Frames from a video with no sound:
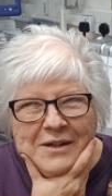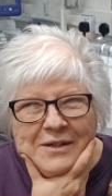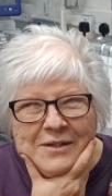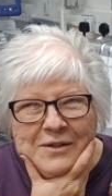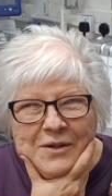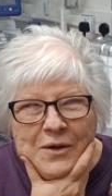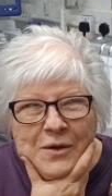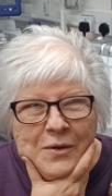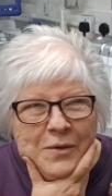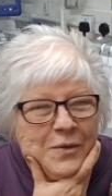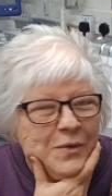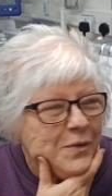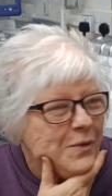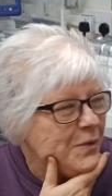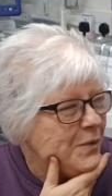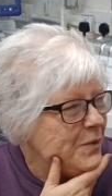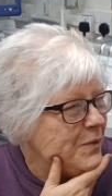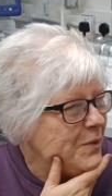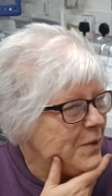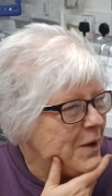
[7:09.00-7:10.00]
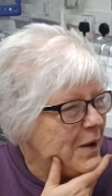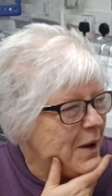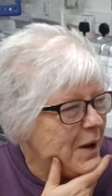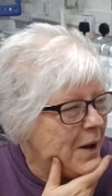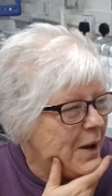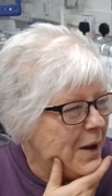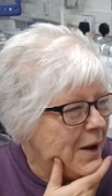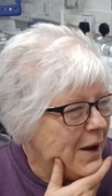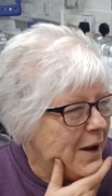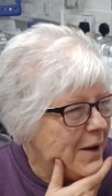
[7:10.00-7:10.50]
So
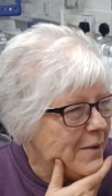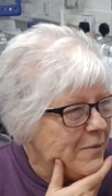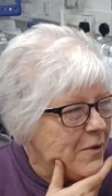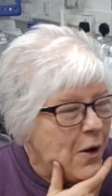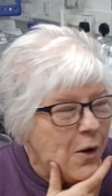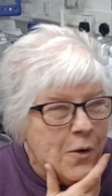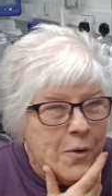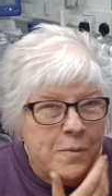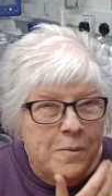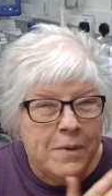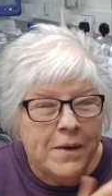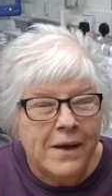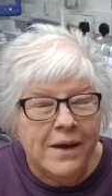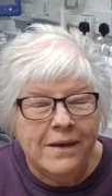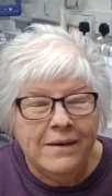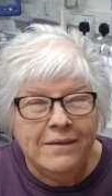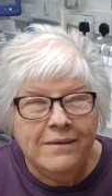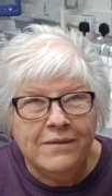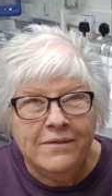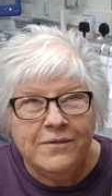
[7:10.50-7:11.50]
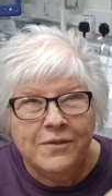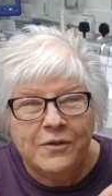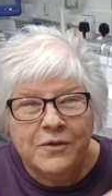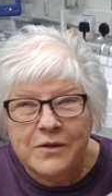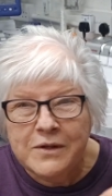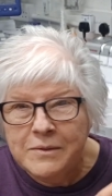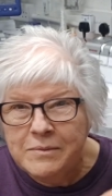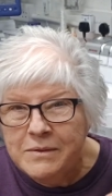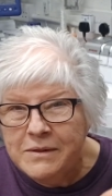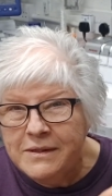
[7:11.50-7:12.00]
I'm hoping for
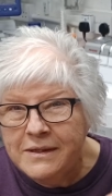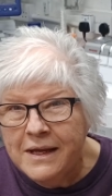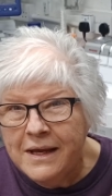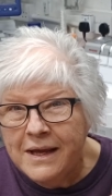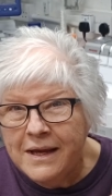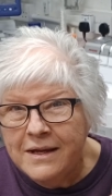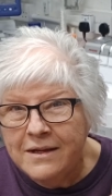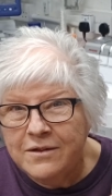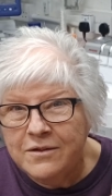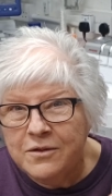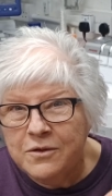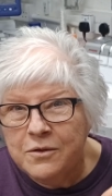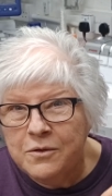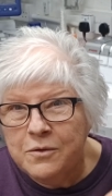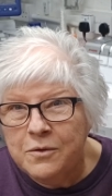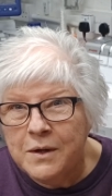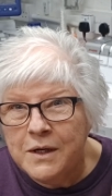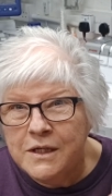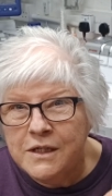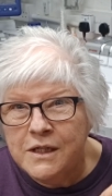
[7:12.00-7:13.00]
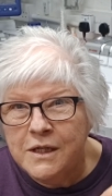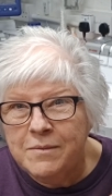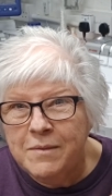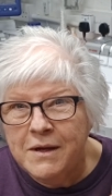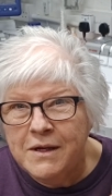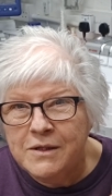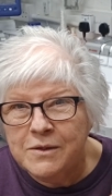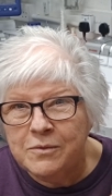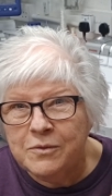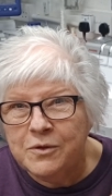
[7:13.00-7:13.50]
Christmas Day to actually
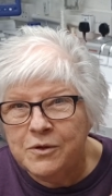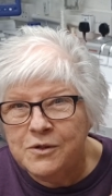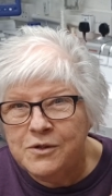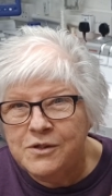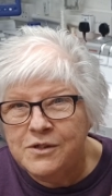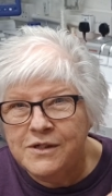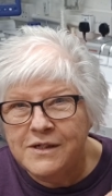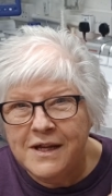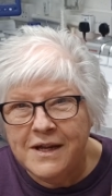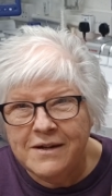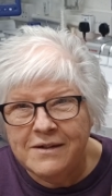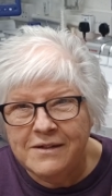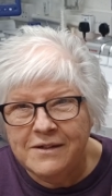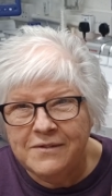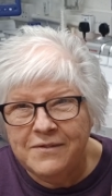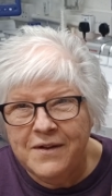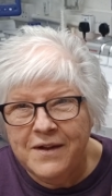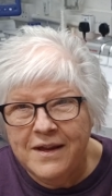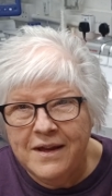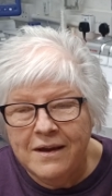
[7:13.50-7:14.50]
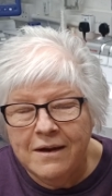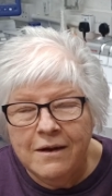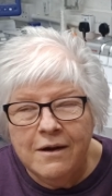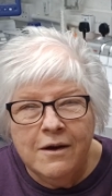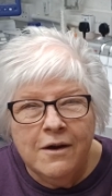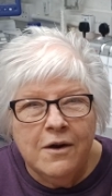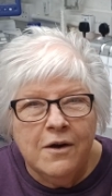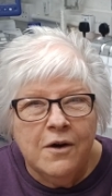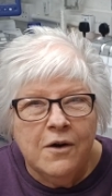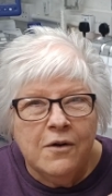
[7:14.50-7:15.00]
make some custard out of here
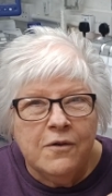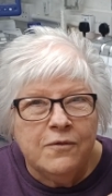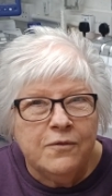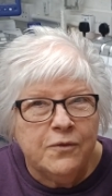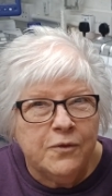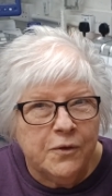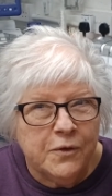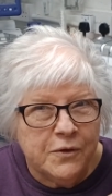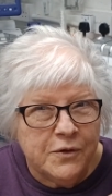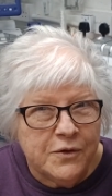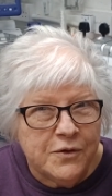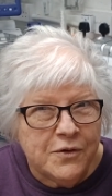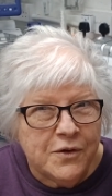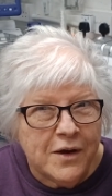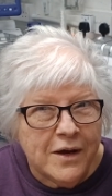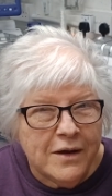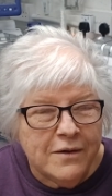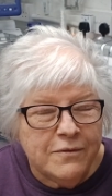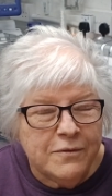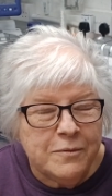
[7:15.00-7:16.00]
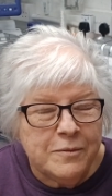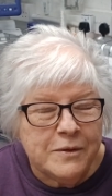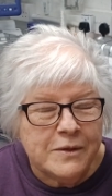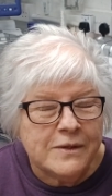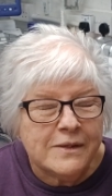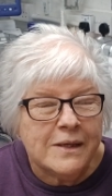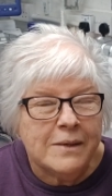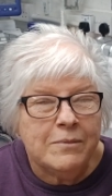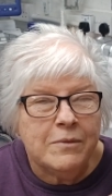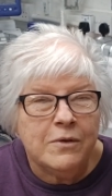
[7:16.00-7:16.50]
for the trifle, because
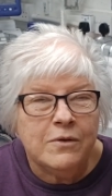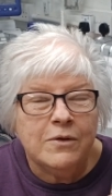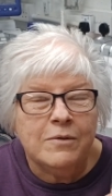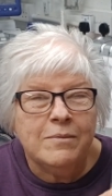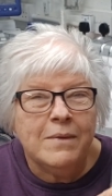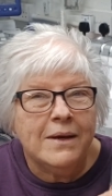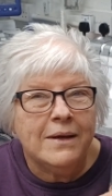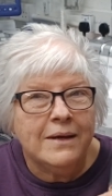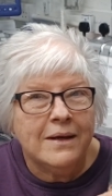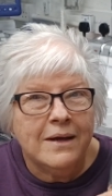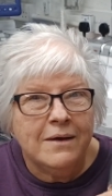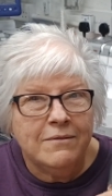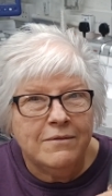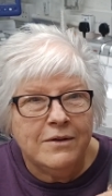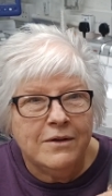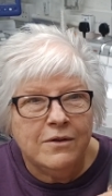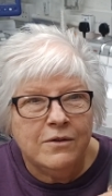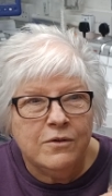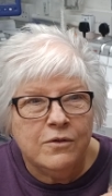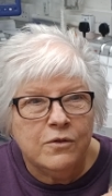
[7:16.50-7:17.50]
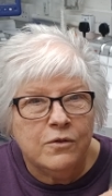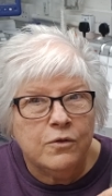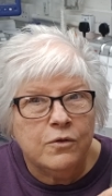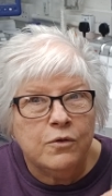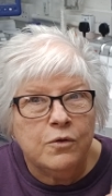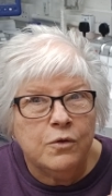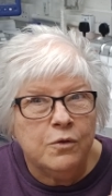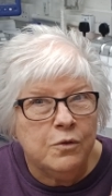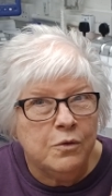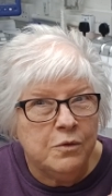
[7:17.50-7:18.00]
I'm going to make Kevin
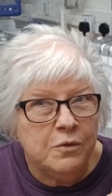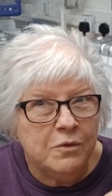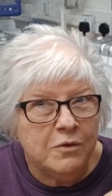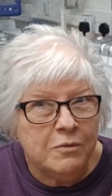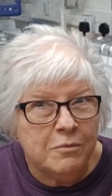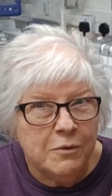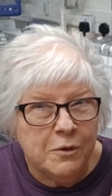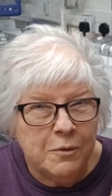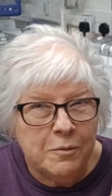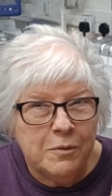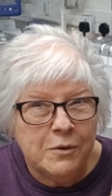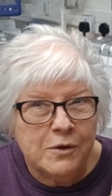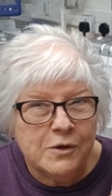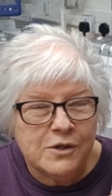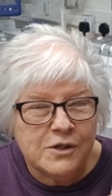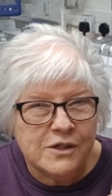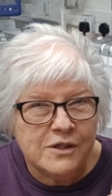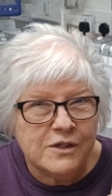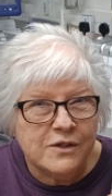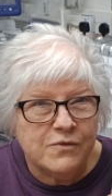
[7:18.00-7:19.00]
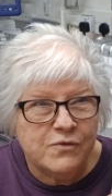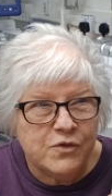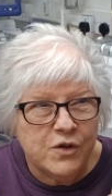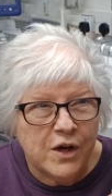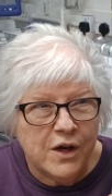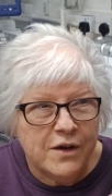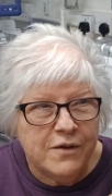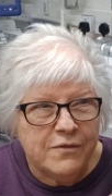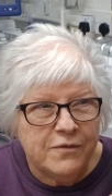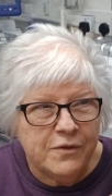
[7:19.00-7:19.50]
two small portions of
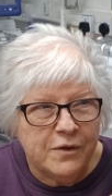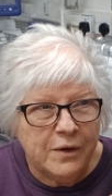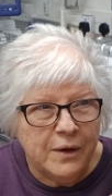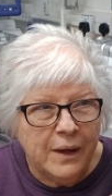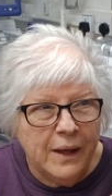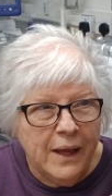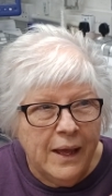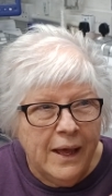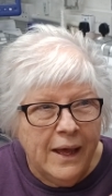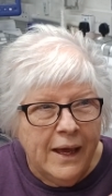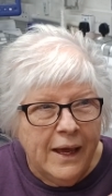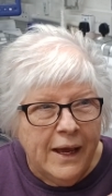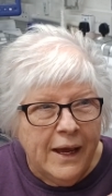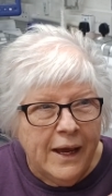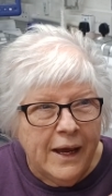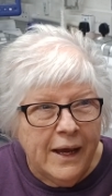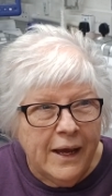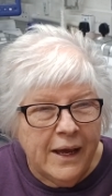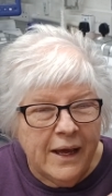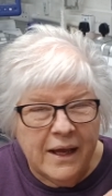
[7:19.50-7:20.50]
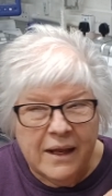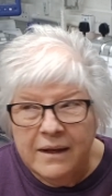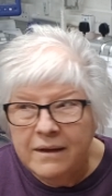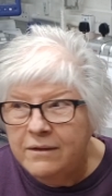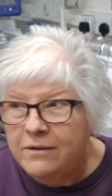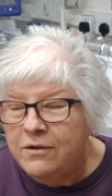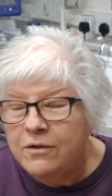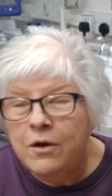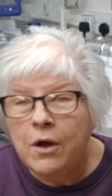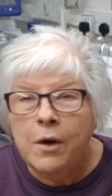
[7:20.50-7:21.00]
trifle. And
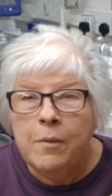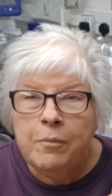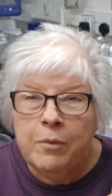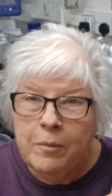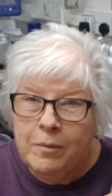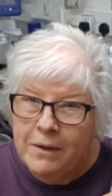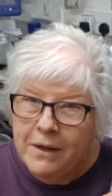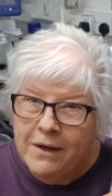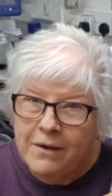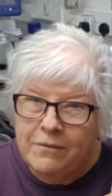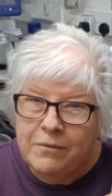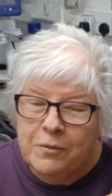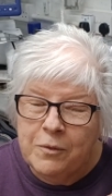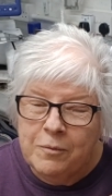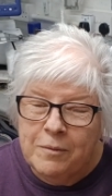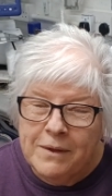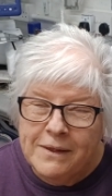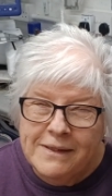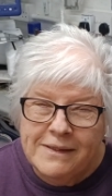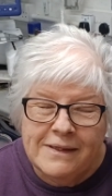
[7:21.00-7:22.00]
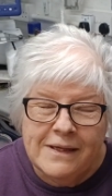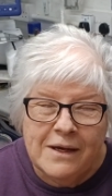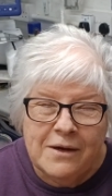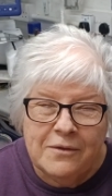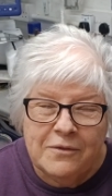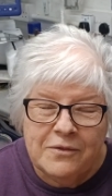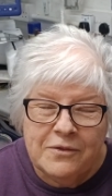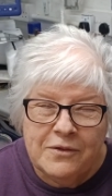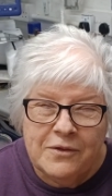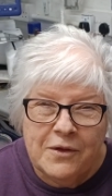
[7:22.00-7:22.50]
you know, I'll probably have one
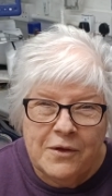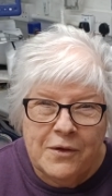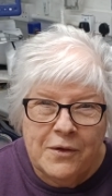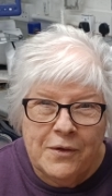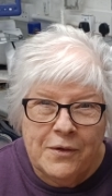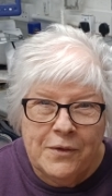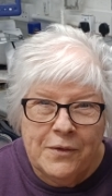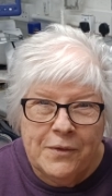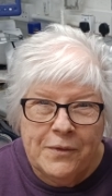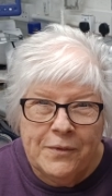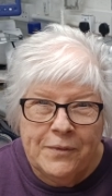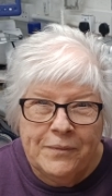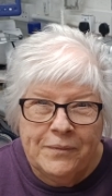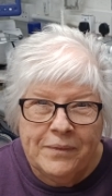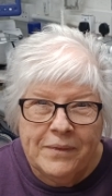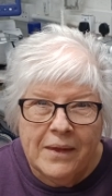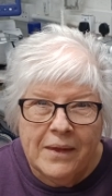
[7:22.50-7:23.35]
myself, so